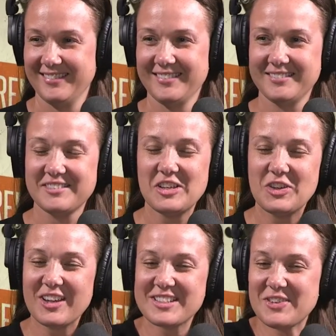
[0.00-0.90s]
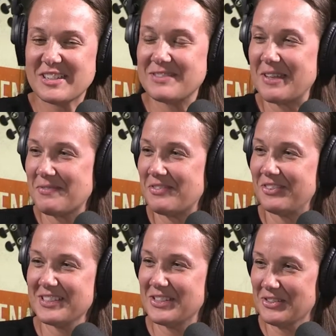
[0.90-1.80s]
podcast always make me
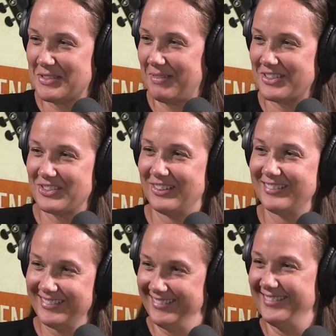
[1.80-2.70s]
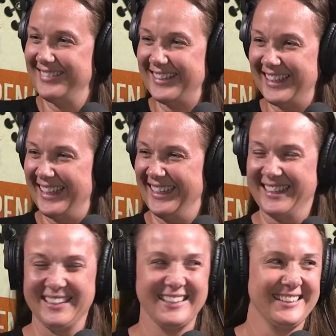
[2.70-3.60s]
feel so special well, it's because you